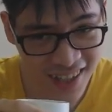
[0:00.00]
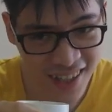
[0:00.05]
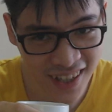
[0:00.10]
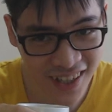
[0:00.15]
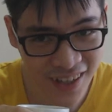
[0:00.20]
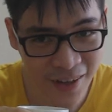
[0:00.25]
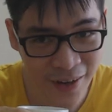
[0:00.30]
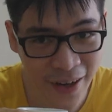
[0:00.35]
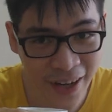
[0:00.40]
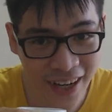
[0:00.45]

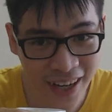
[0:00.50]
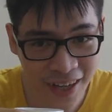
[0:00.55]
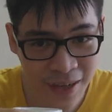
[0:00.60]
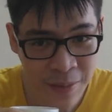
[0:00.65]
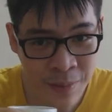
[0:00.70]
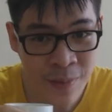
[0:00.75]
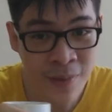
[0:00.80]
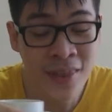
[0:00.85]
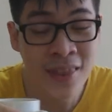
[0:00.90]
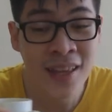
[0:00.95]
Right?
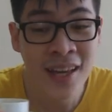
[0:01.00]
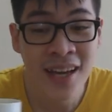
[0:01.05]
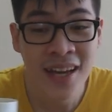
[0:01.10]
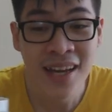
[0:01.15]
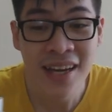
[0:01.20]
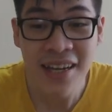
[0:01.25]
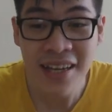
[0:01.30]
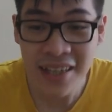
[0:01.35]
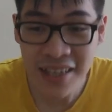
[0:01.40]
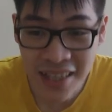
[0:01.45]

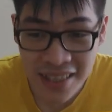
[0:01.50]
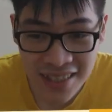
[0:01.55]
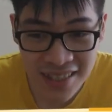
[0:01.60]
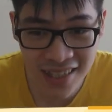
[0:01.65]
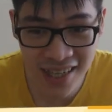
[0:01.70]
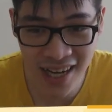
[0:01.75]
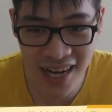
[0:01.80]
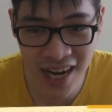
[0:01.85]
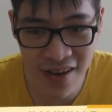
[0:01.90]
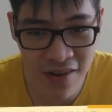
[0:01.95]
This
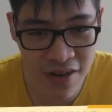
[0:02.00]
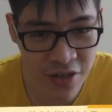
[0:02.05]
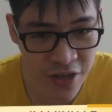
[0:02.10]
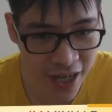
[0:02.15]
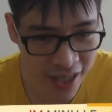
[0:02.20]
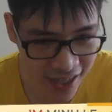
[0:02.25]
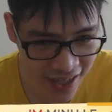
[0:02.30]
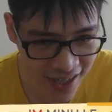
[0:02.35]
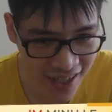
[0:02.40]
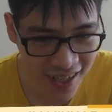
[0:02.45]
cover check.
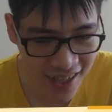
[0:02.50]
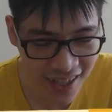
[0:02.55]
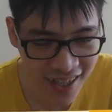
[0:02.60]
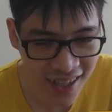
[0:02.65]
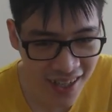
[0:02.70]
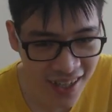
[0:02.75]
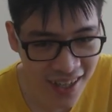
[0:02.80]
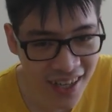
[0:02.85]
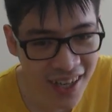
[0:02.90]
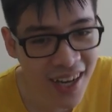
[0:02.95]

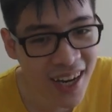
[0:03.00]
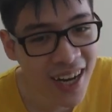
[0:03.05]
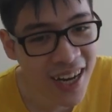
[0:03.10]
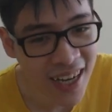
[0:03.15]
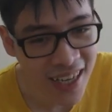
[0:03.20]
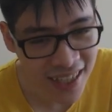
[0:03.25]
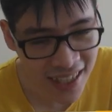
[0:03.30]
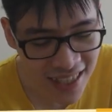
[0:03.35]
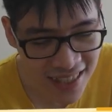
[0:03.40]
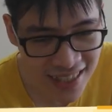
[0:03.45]

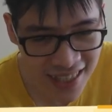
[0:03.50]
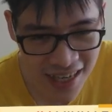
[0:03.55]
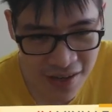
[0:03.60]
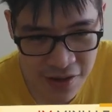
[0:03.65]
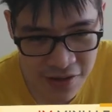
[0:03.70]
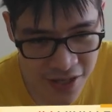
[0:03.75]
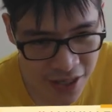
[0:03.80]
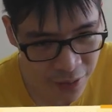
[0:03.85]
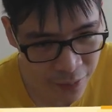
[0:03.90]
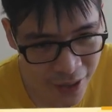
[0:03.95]
This cover
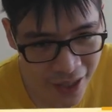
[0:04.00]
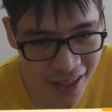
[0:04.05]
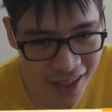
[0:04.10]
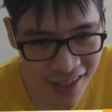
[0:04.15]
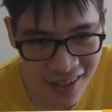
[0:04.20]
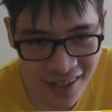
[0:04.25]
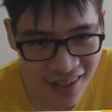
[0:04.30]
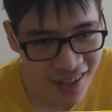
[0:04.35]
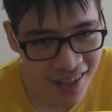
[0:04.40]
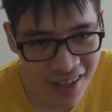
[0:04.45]
check, right?
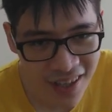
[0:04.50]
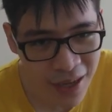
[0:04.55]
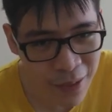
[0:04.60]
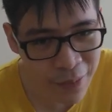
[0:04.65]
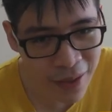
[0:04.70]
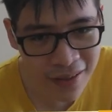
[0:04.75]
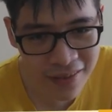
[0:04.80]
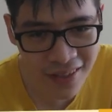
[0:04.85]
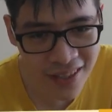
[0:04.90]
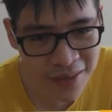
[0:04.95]
And
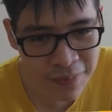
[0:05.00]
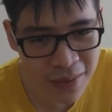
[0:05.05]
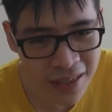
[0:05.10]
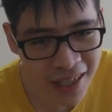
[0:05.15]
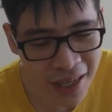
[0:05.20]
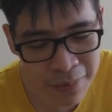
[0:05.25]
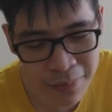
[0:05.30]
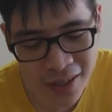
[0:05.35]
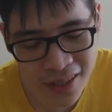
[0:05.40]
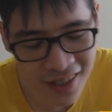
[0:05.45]
when things
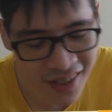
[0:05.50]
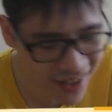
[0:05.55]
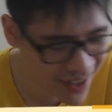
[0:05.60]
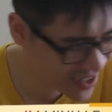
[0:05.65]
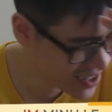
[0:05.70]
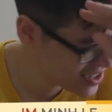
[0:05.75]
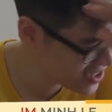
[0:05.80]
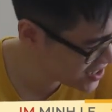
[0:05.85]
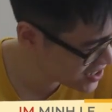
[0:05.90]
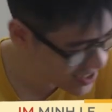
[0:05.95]
becoming...
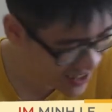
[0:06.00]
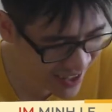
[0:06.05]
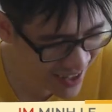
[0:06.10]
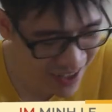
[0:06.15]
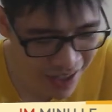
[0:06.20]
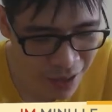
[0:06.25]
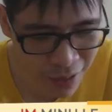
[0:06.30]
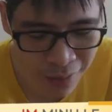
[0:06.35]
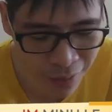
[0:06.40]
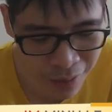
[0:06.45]

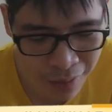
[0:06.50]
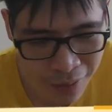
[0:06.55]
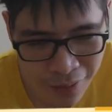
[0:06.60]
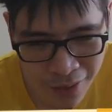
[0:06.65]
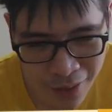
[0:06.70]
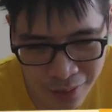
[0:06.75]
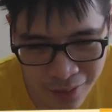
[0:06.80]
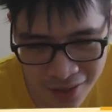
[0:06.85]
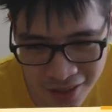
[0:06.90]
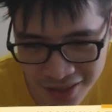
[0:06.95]

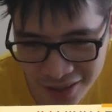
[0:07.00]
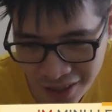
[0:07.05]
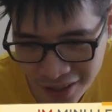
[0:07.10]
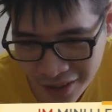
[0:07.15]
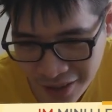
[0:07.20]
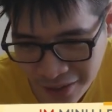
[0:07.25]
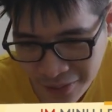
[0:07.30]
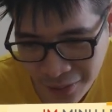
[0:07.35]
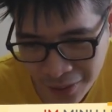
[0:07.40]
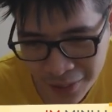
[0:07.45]
No. It's not
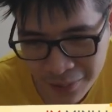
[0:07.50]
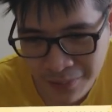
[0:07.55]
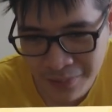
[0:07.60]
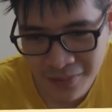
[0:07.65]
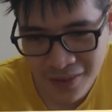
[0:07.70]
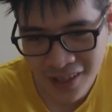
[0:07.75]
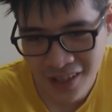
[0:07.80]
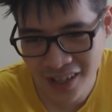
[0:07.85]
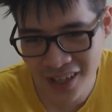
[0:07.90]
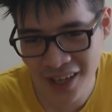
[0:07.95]
good for him
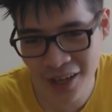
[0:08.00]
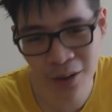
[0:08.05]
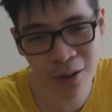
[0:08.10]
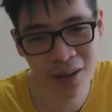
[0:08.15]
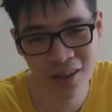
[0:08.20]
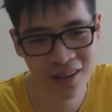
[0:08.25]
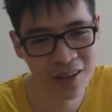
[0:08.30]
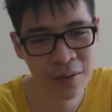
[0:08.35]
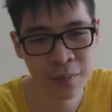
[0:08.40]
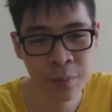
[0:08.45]
at
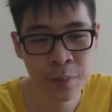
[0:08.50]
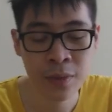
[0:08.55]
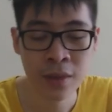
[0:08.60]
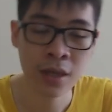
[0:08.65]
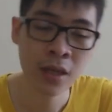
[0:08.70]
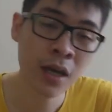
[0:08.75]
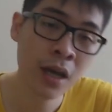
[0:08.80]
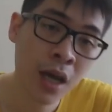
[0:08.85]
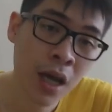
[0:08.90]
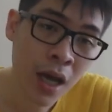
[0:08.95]
all.
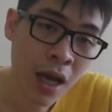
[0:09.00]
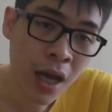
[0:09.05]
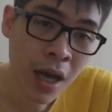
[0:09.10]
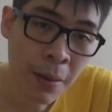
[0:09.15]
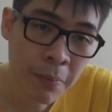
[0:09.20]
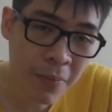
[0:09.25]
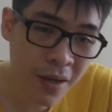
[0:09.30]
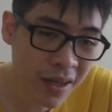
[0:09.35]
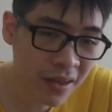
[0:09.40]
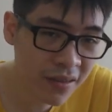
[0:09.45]

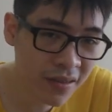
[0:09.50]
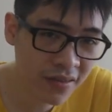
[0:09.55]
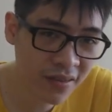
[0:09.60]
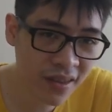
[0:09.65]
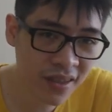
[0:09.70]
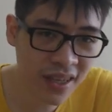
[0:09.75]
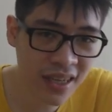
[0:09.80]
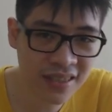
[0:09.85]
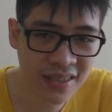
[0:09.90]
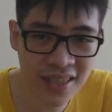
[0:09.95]
But the thing
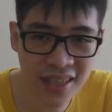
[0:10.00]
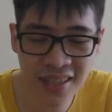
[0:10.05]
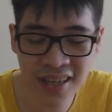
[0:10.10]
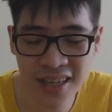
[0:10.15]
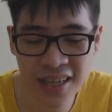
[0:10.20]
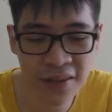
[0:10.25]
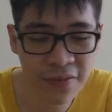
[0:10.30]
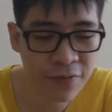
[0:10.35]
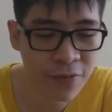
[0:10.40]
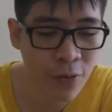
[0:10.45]
is that
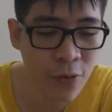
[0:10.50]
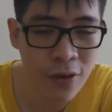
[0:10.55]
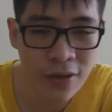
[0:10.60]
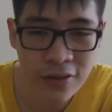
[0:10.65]
94 is